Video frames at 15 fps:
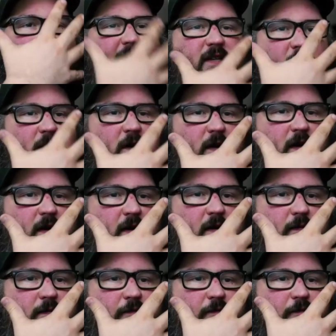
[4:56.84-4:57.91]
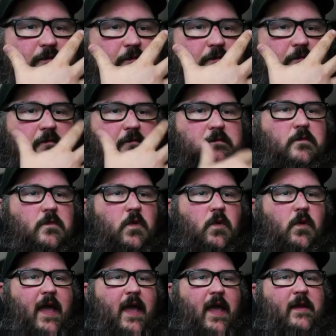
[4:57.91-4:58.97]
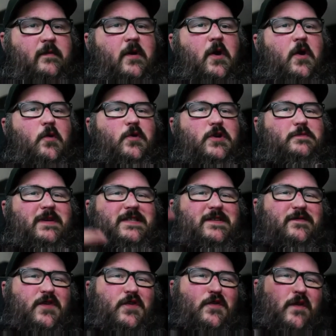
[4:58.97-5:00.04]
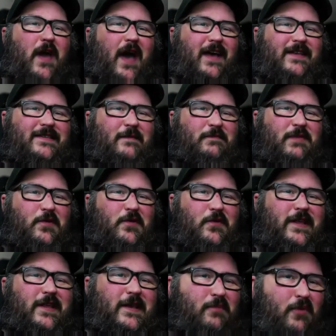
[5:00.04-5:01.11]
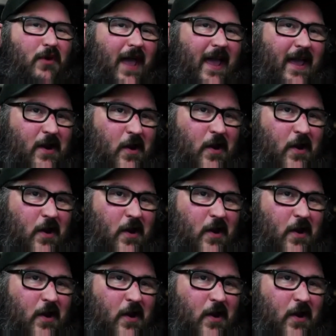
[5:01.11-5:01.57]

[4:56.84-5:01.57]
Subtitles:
dark, right? Which means if you've got something really bright